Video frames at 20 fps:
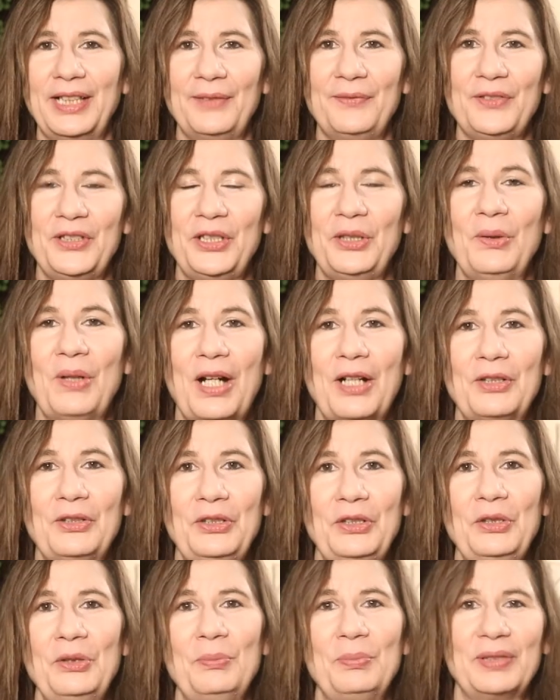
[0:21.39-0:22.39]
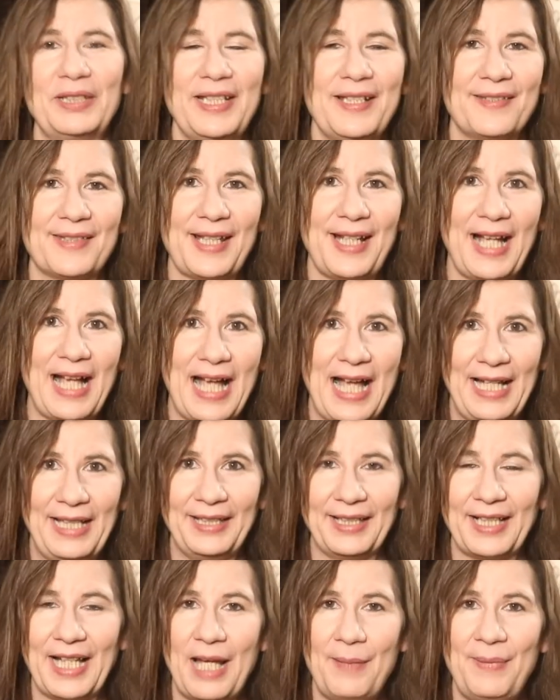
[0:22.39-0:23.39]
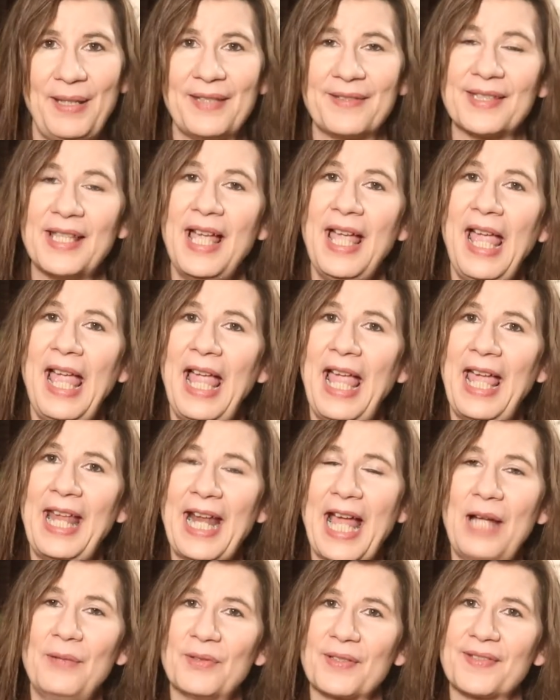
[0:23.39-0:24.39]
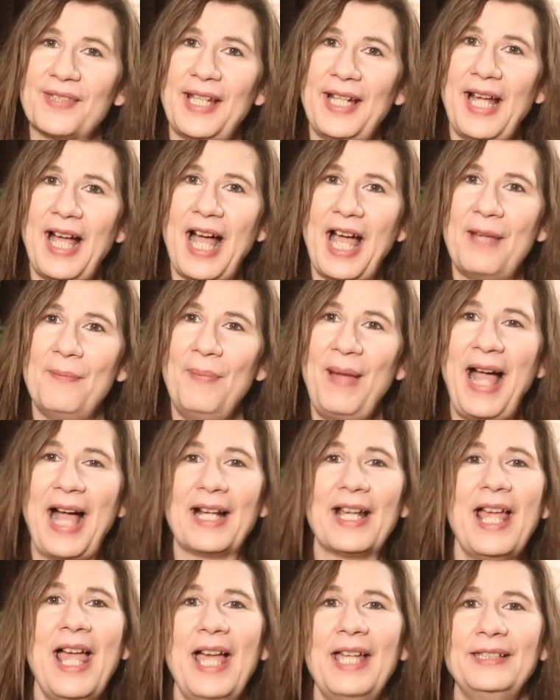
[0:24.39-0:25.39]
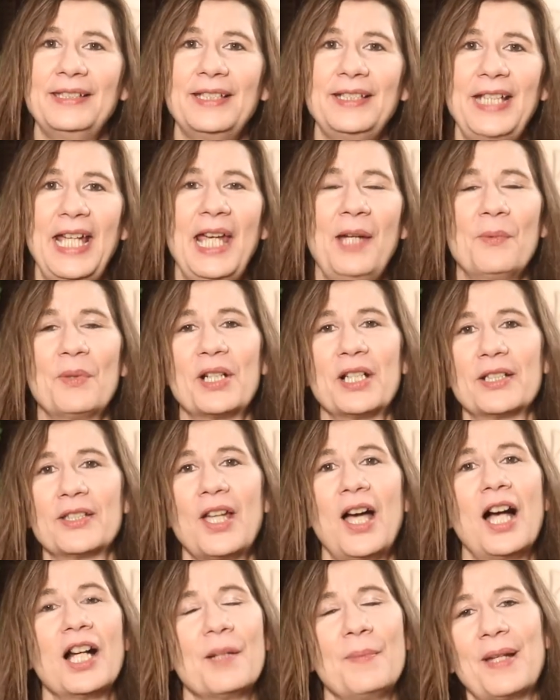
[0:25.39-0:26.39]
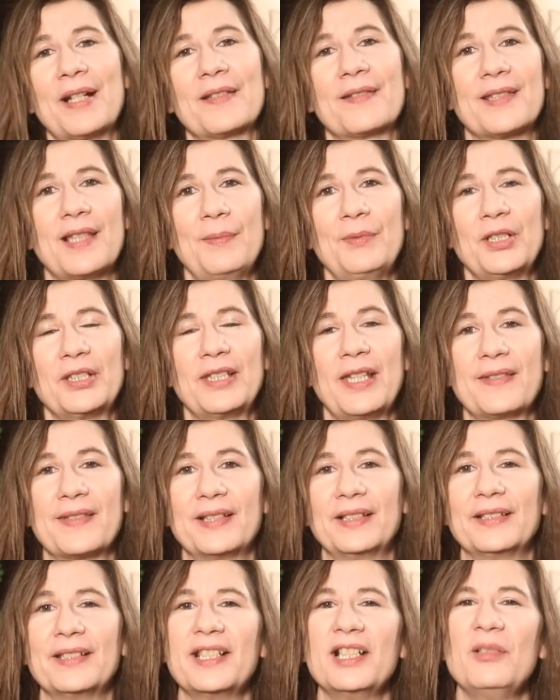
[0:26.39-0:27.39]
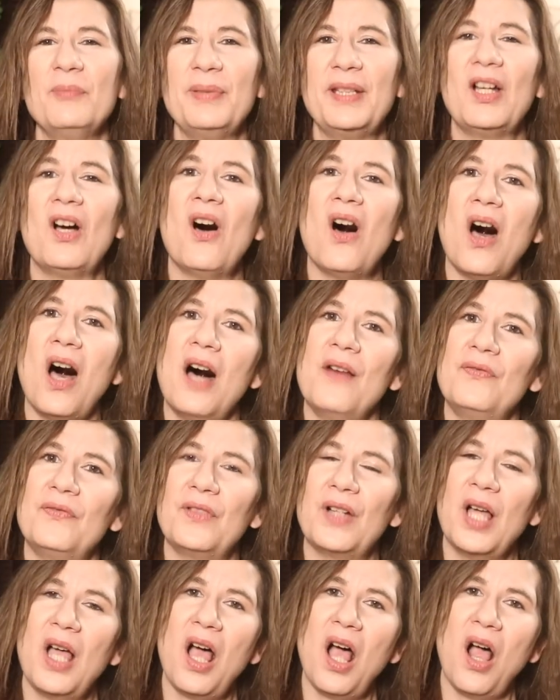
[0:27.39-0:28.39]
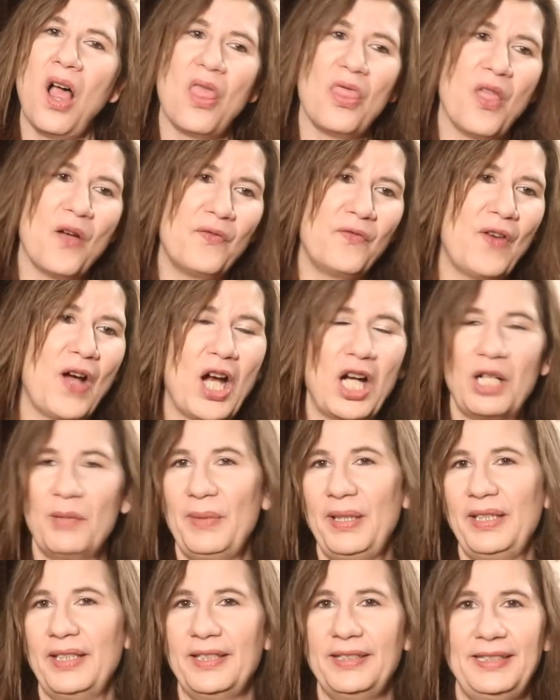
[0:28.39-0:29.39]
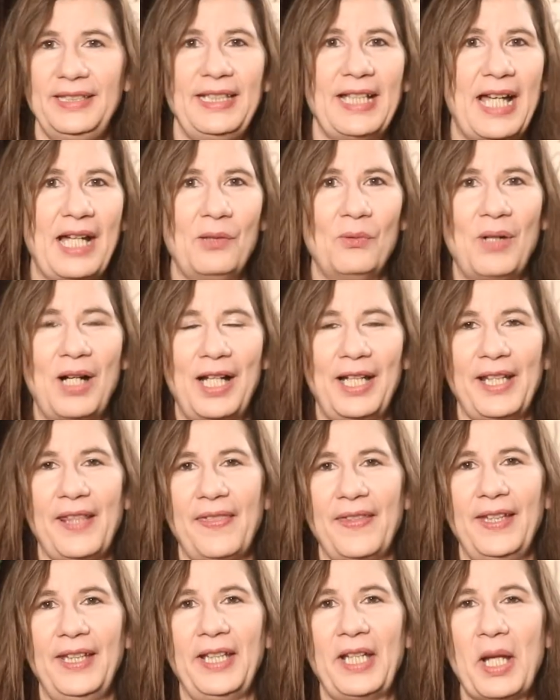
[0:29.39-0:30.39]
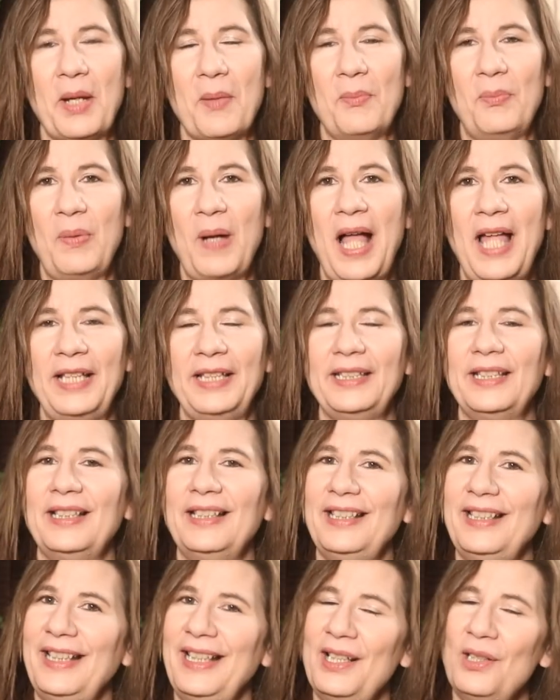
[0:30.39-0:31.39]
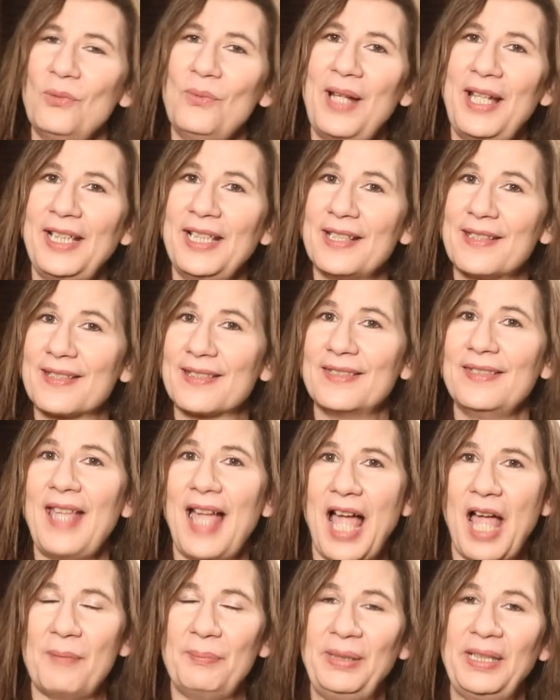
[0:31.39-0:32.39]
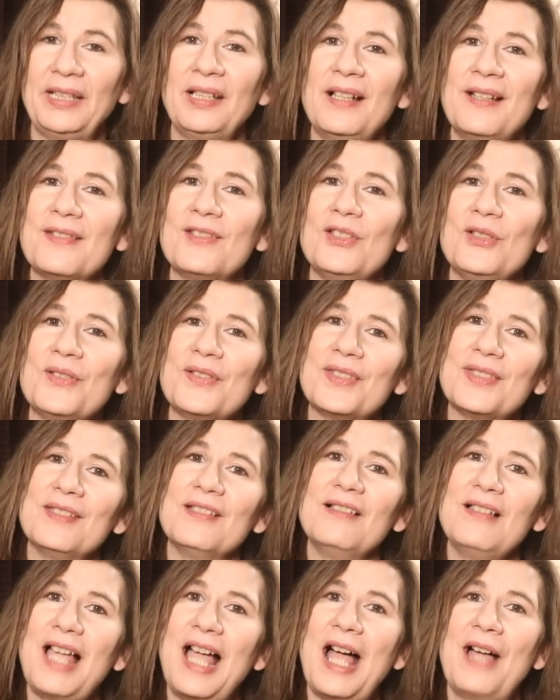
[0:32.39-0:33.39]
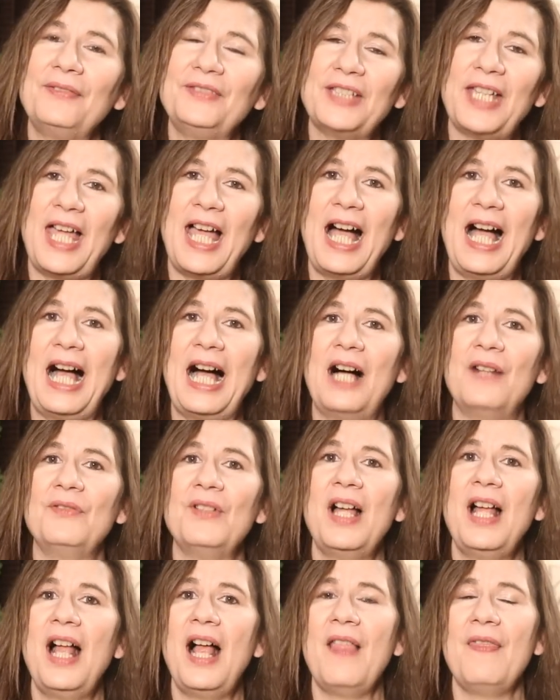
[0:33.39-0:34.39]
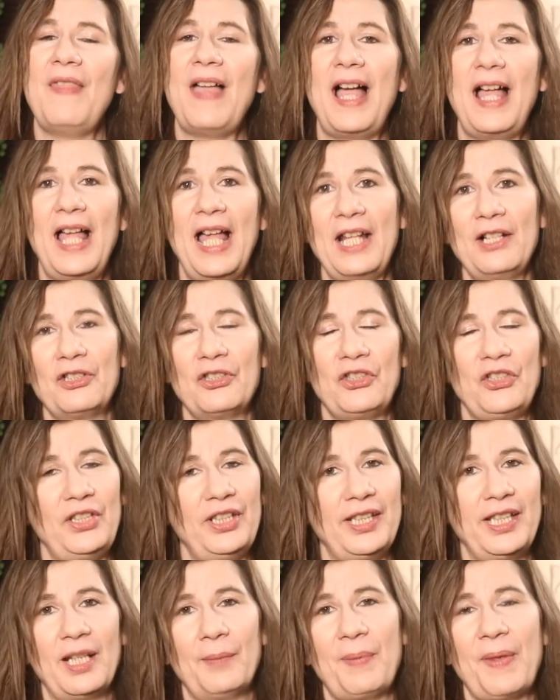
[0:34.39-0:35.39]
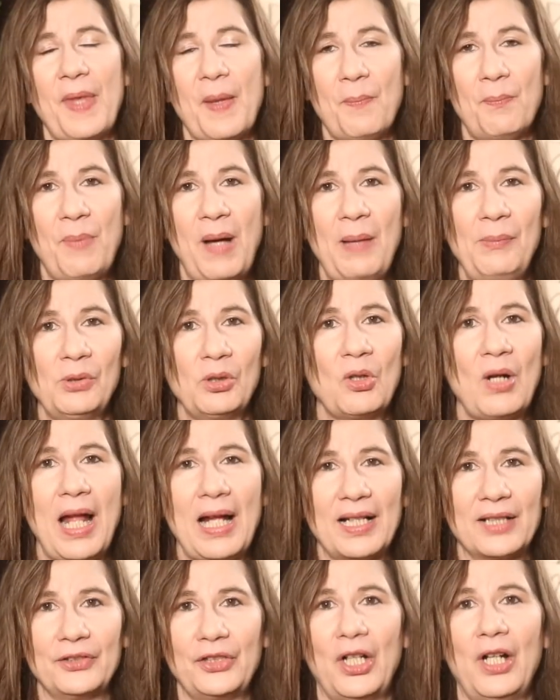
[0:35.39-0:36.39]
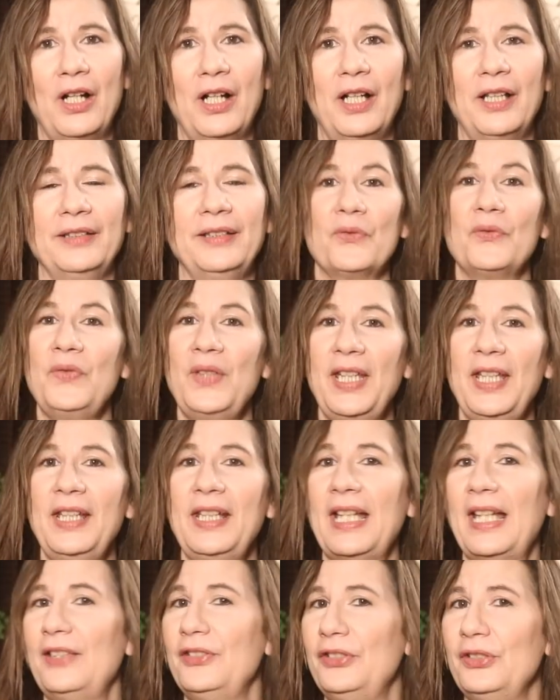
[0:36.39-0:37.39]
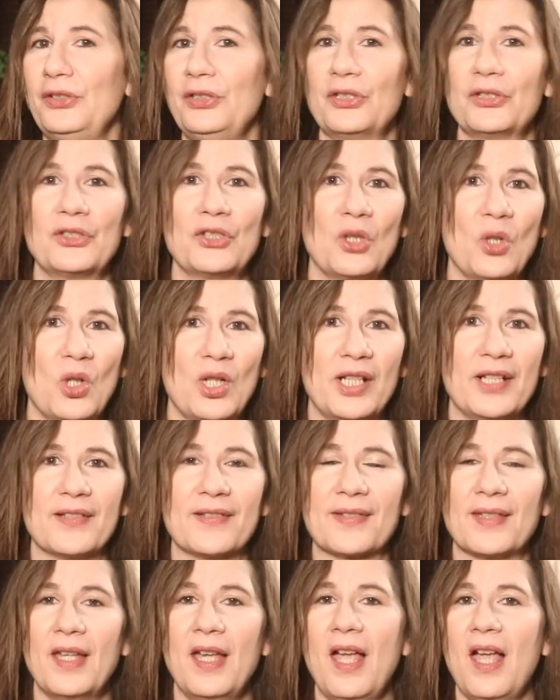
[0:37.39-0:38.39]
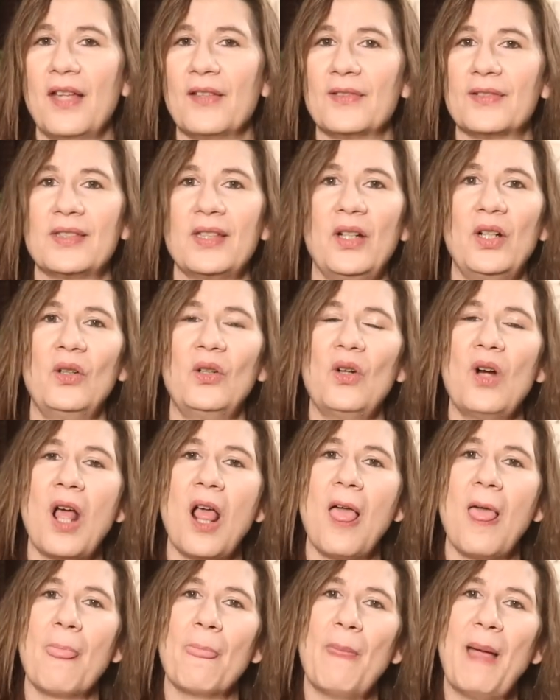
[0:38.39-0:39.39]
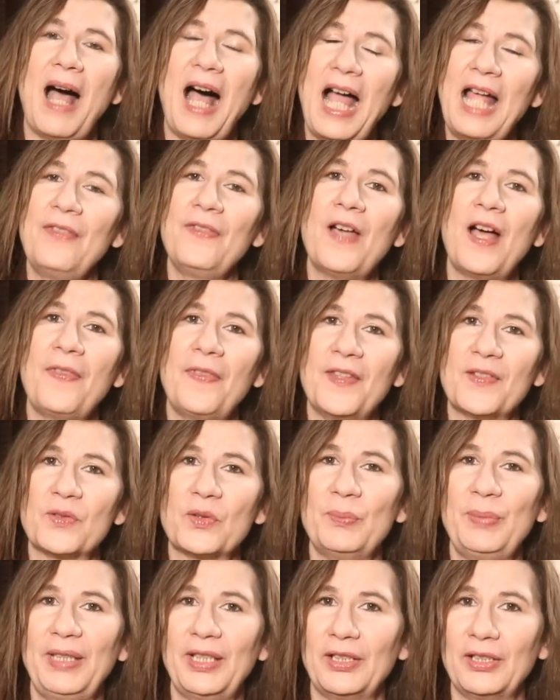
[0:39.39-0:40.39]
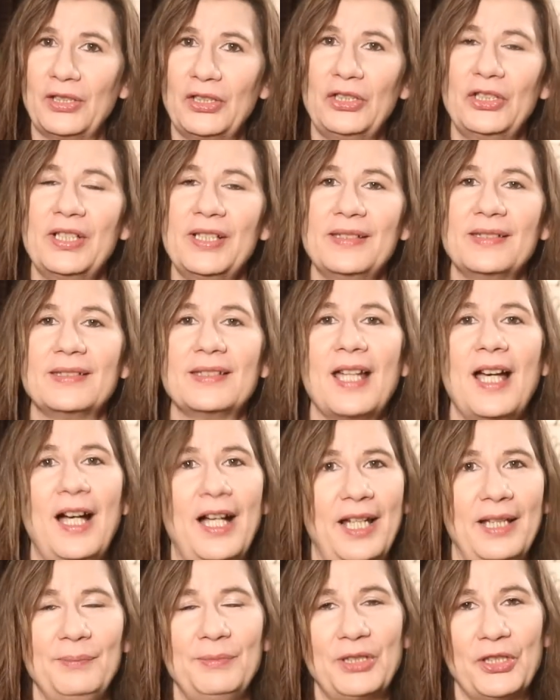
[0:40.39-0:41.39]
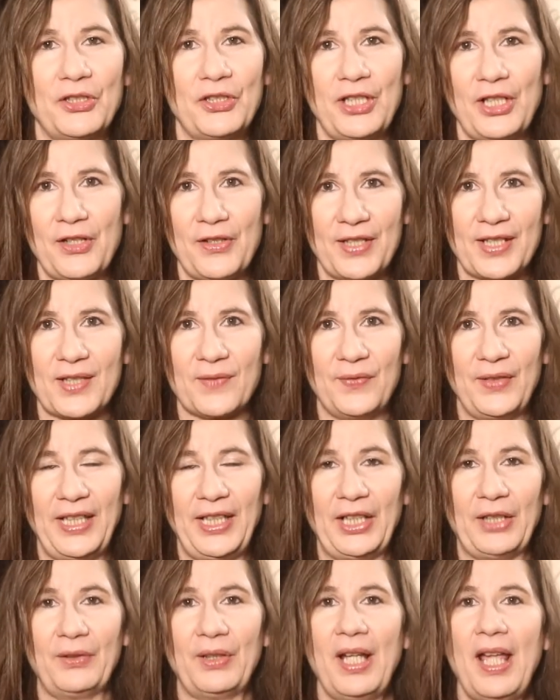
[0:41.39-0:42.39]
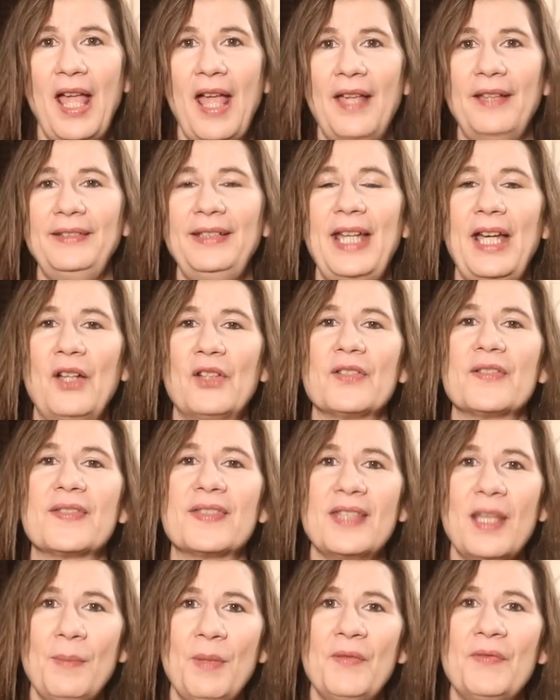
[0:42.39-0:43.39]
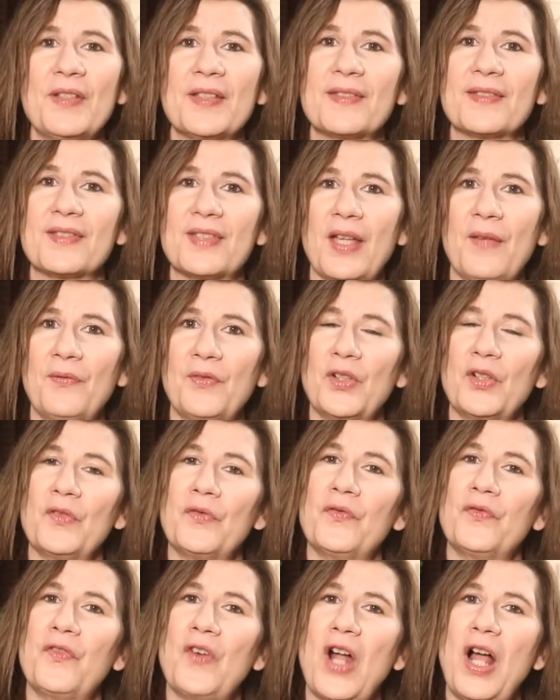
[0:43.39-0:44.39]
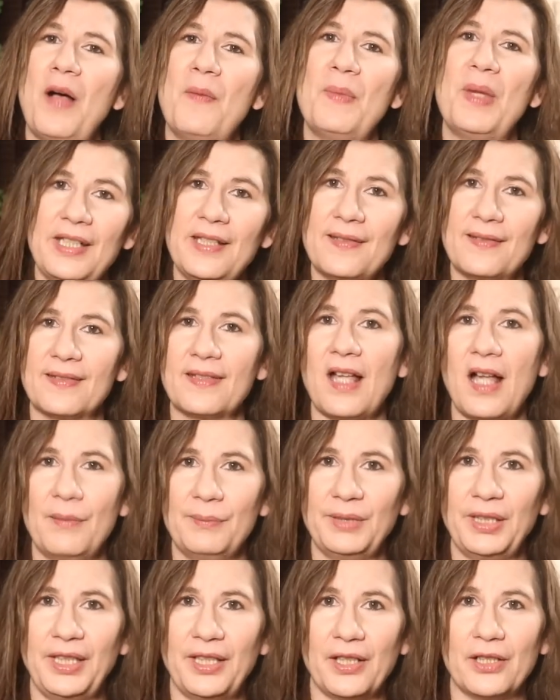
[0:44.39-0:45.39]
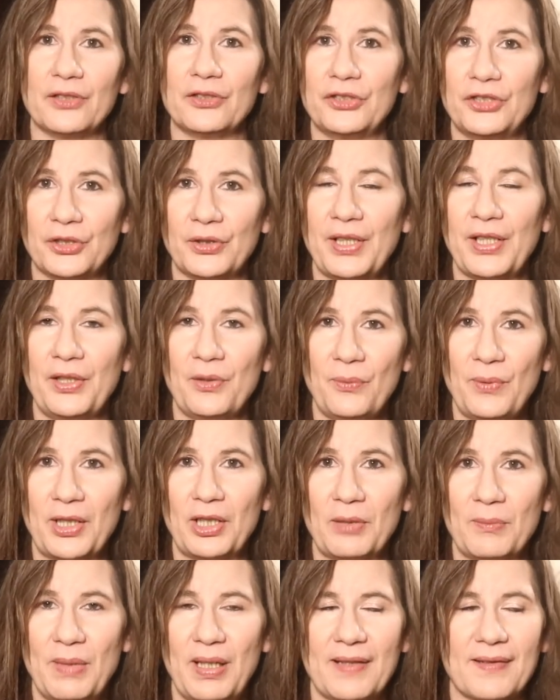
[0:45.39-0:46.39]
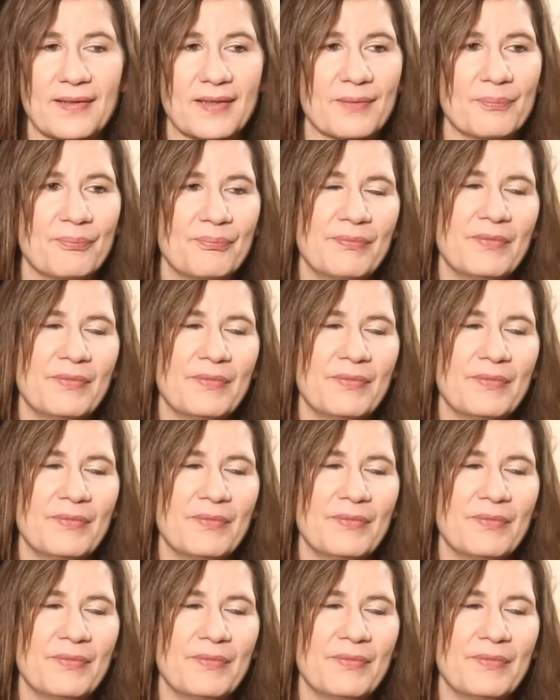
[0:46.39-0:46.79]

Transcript: If you are new, please say hi in the comments and I will say hi back. Today we're going to talk about a subject that's a little bit off the farm and the DIY thing, but in a way it's not, because you still have to have that energy to get up at the bum crack of dawn, feed and do your chores. So I thought this would be a good time to share this video. Now, some of us suffer from insomnia during the winter months.